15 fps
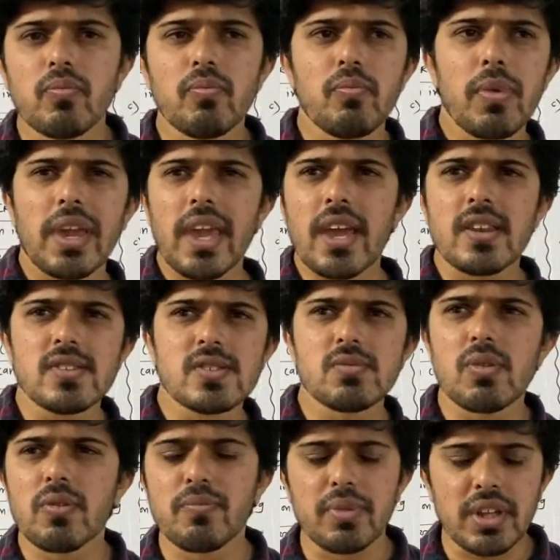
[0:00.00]
mechanism
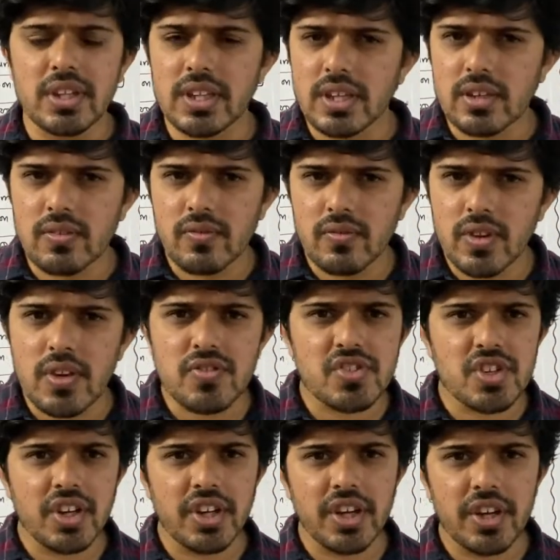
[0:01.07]
of breathing we have
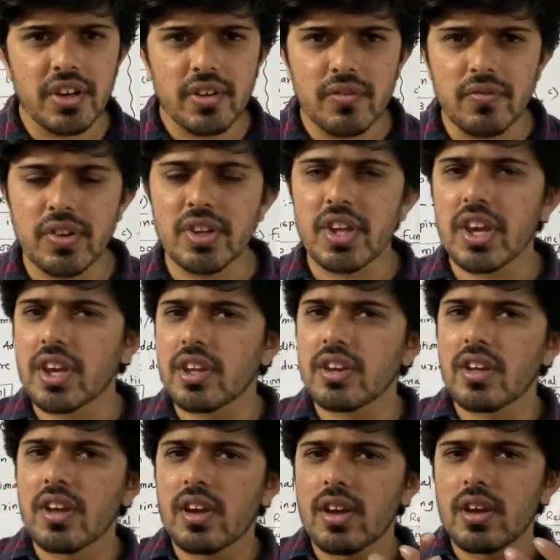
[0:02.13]
studied. We take in
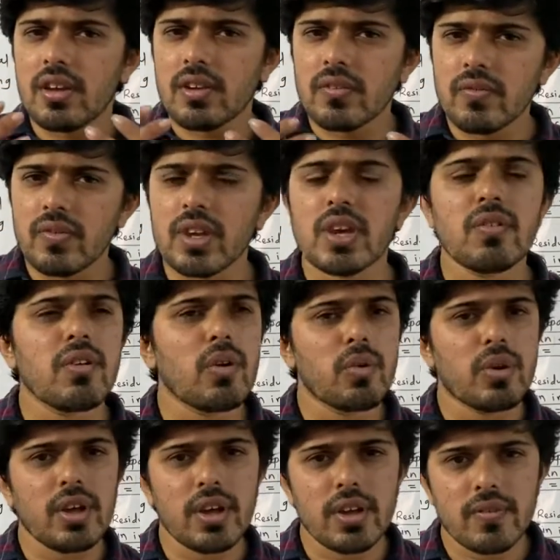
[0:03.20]
air, we give out
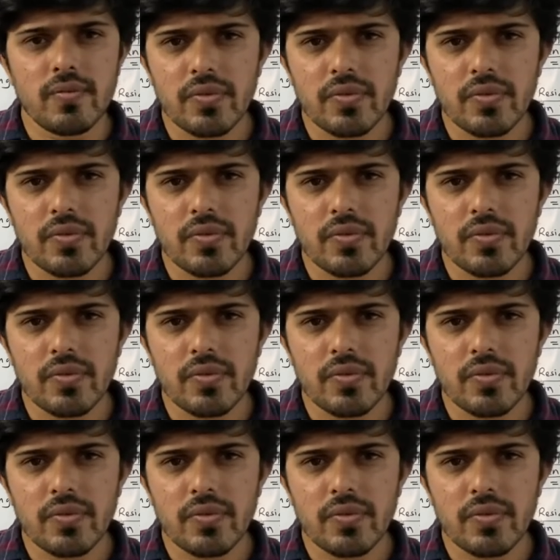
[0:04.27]
air.